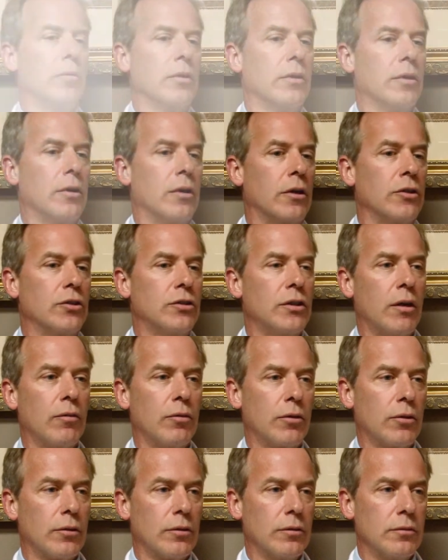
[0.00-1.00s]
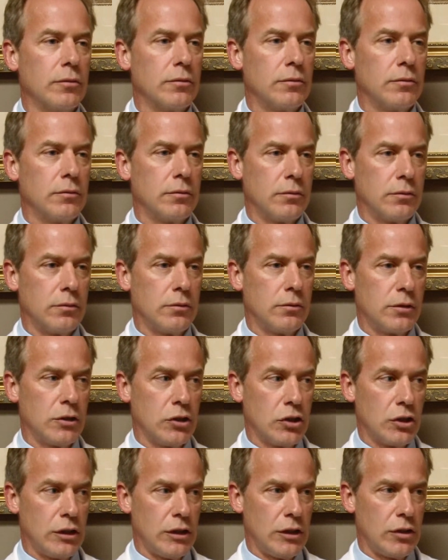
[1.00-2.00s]
There are several
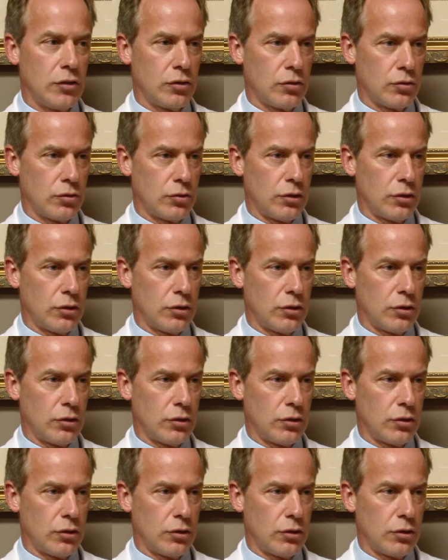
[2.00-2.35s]
diseases